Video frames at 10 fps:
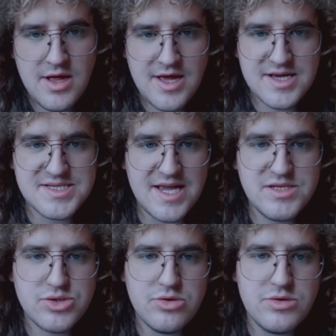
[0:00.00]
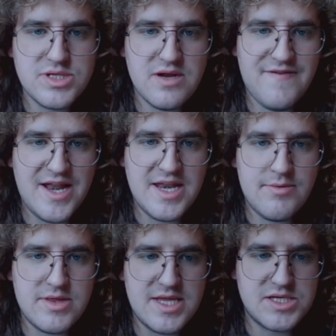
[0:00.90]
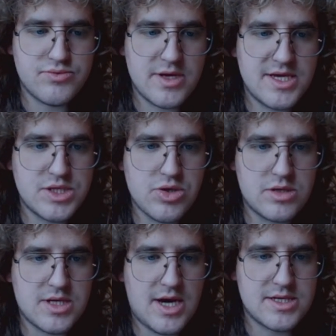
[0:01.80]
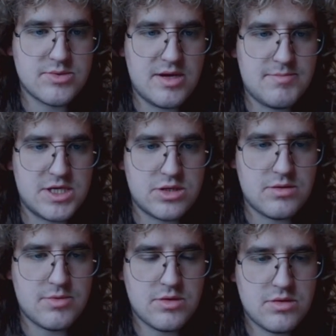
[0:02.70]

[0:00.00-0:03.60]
because they struggle to defend it with this really strong dark squared bishop.